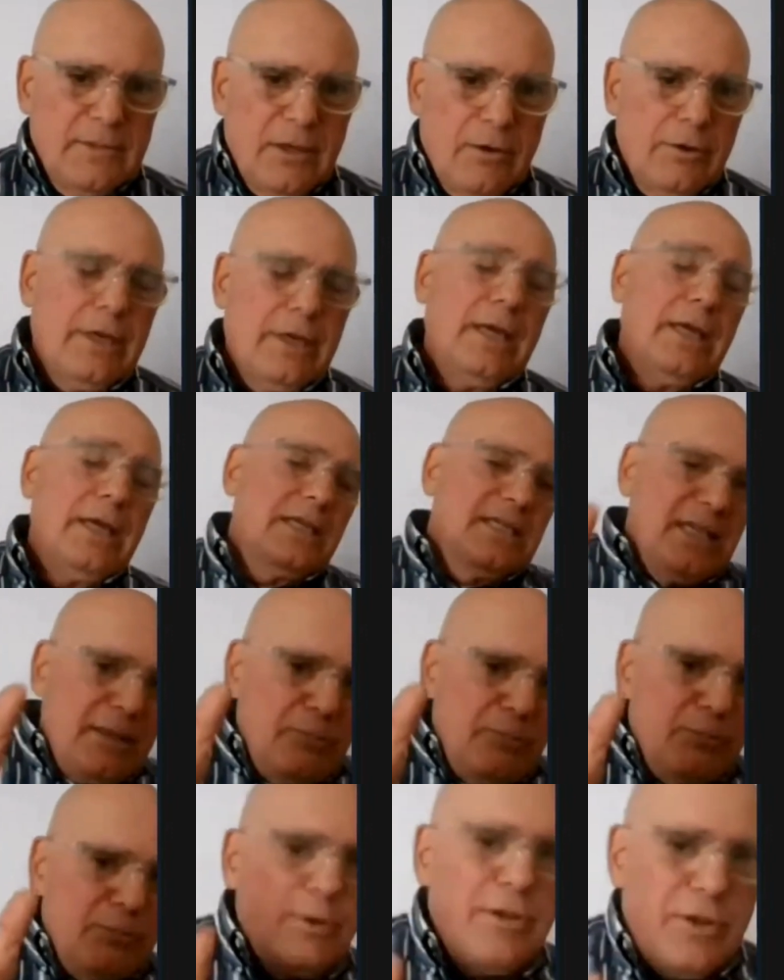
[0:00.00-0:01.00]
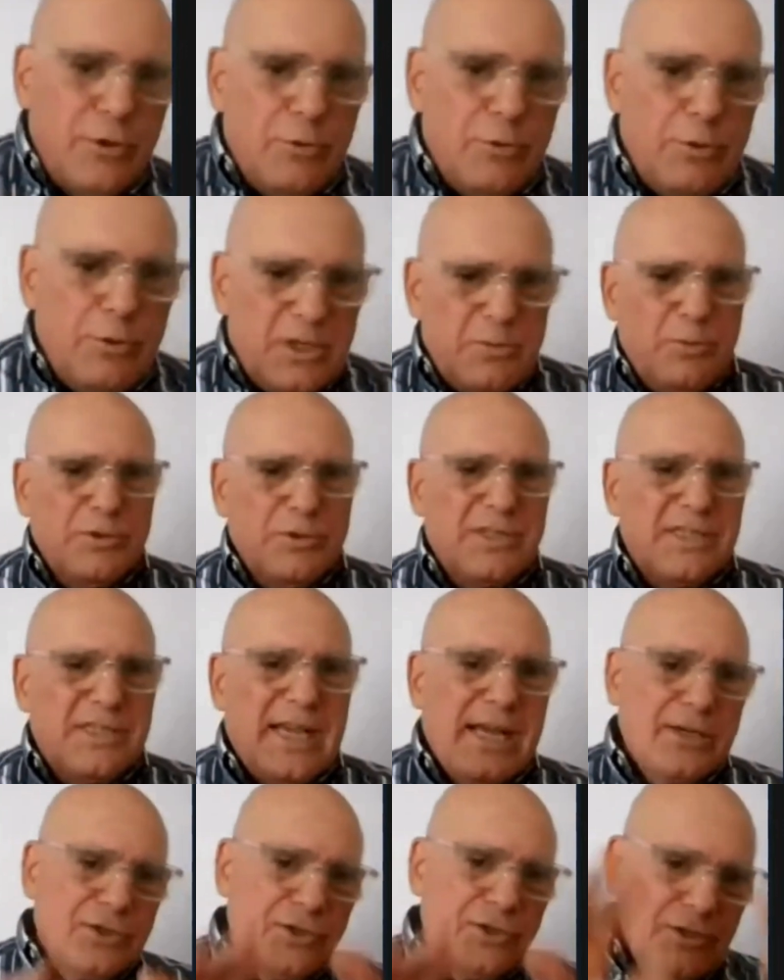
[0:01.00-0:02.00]
Okay, except when the US puts
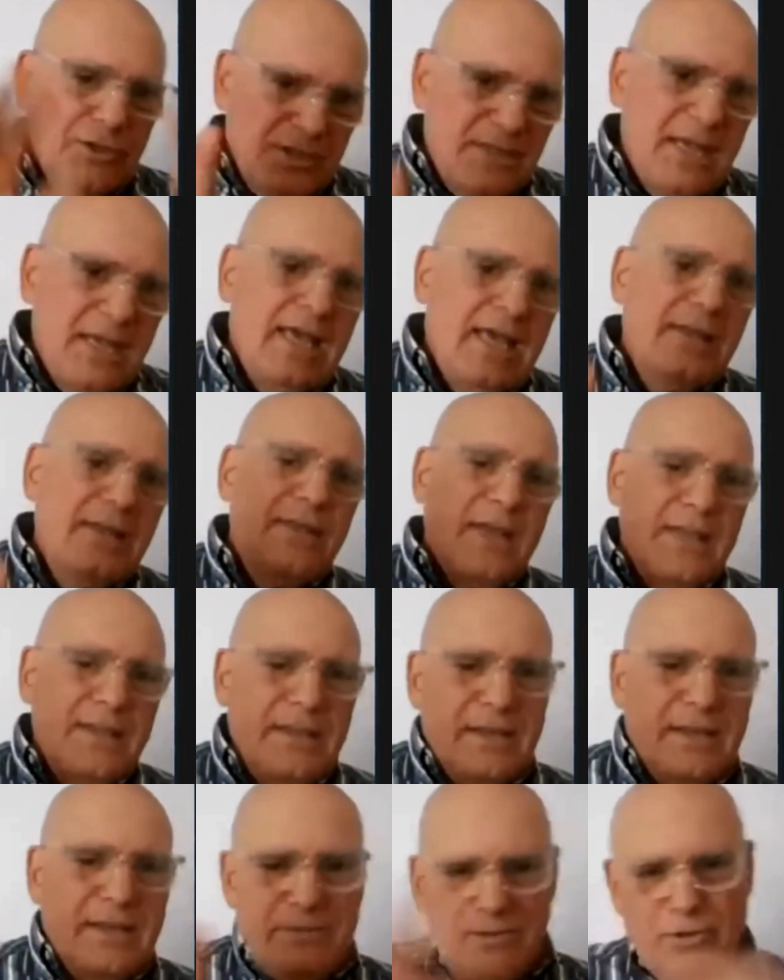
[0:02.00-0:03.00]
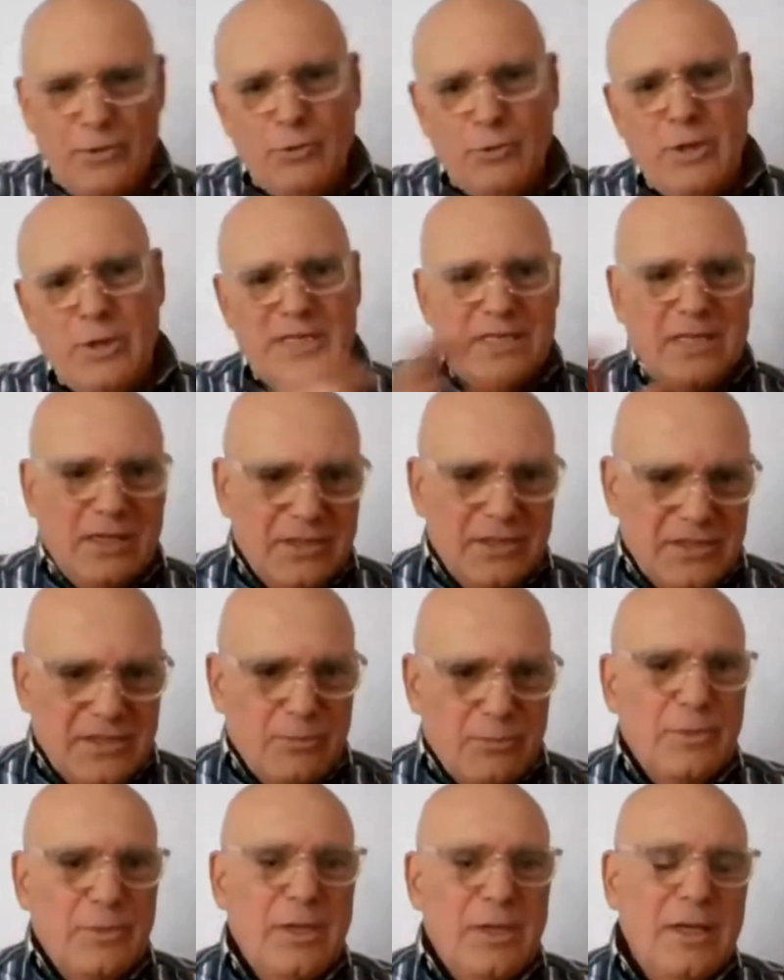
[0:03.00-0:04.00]
sanctions. Then the US tells
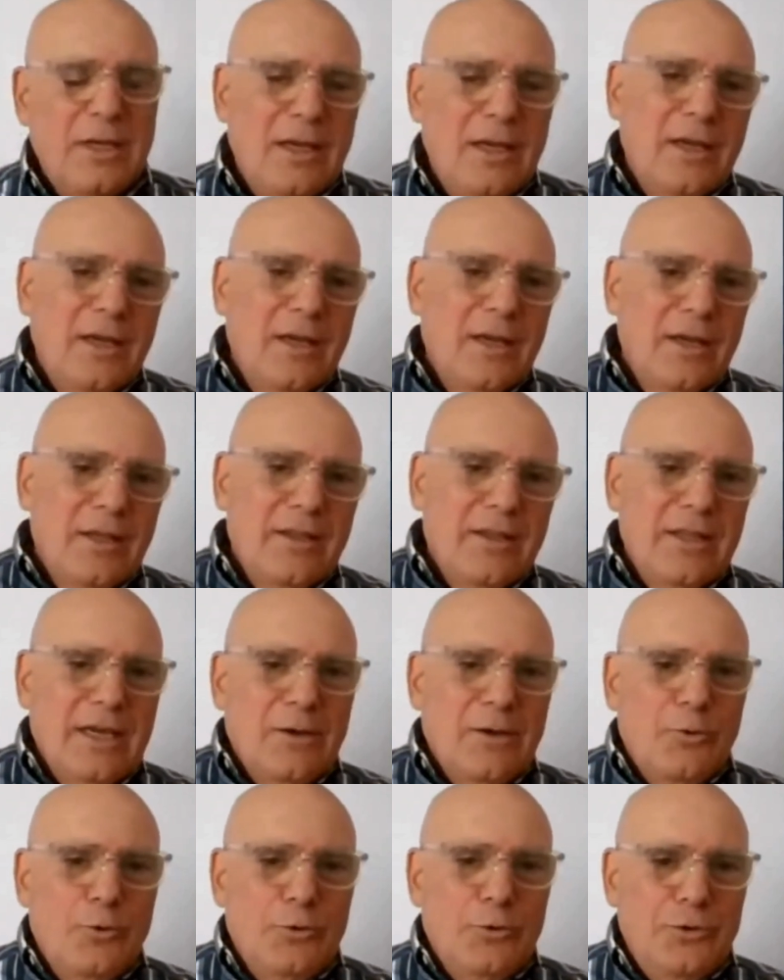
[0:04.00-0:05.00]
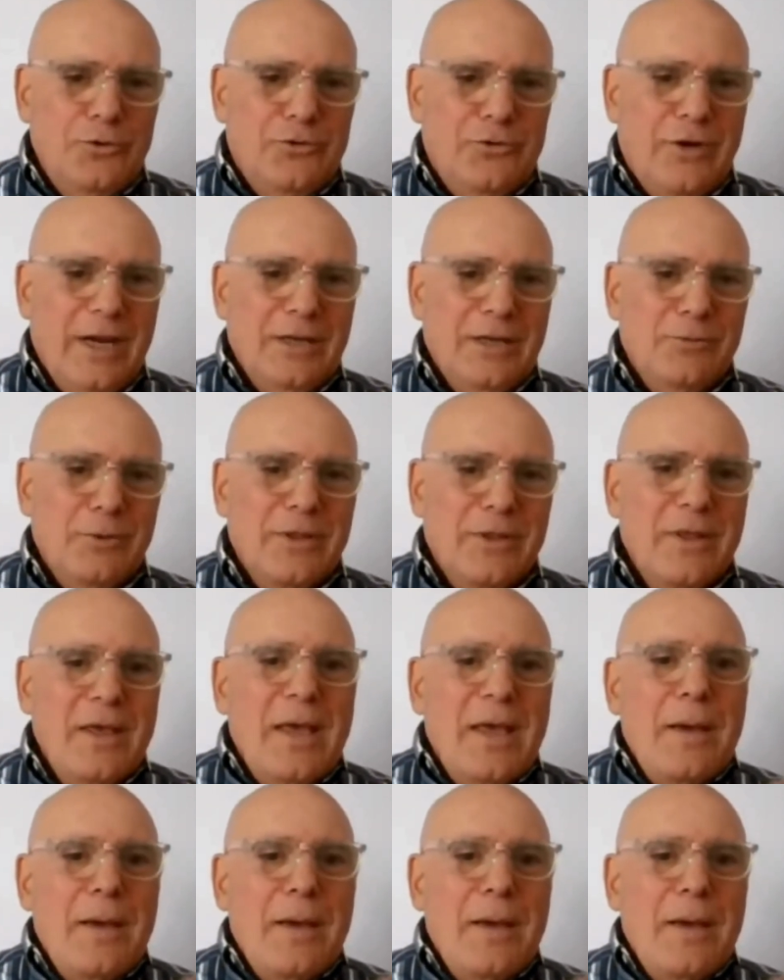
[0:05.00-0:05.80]
them who to trade with.